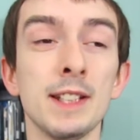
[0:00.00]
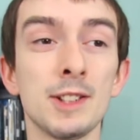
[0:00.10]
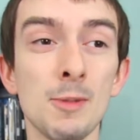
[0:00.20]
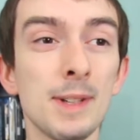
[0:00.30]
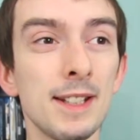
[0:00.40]

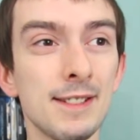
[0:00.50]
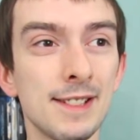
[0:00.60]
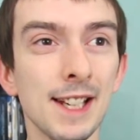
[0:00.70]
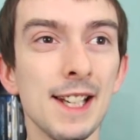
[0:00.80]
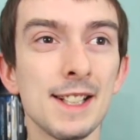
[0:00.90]
So
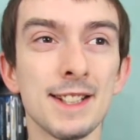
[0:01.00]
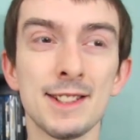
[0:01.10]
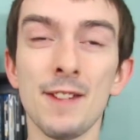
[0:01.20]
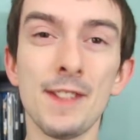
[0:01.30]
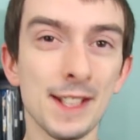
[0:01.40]
many just
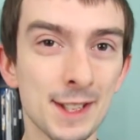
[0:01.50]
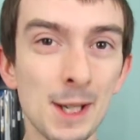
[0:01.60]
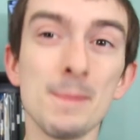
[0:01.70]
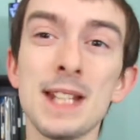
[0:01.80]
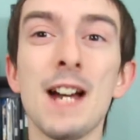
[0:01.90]
stuff that just
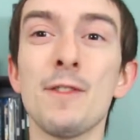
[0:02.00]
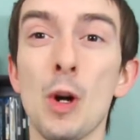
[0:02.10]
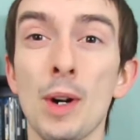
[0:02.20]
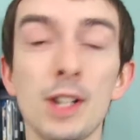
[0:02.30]
comes out of nowhere.